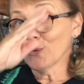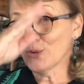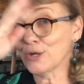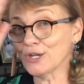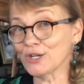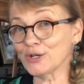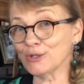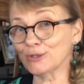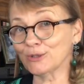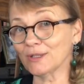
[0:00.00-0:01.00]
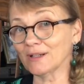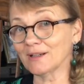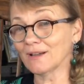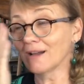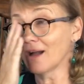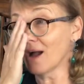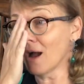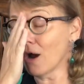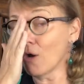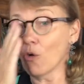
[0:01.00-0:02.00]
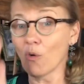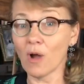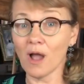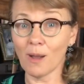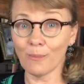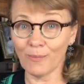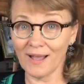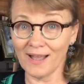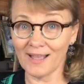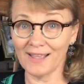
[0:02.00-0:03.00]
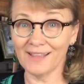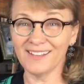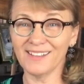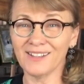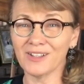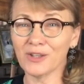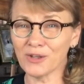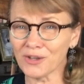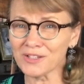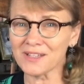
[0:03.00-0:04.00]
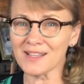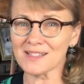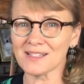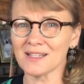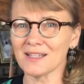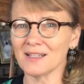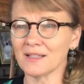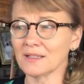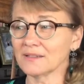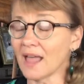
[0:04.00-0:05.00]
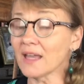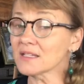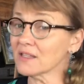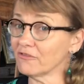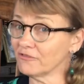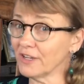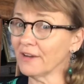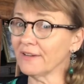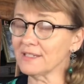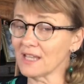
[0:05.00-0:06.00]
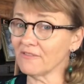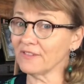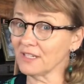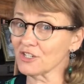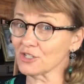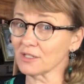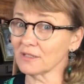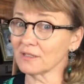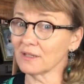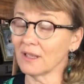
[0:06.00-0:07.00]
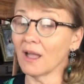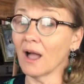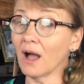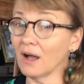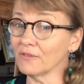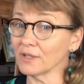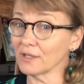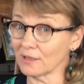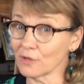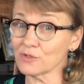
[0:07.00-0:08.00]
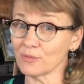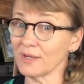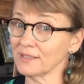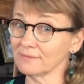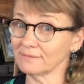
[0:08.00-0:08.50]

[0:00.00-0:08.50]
Whew. Oh my goodness, that is the very definition of a close one.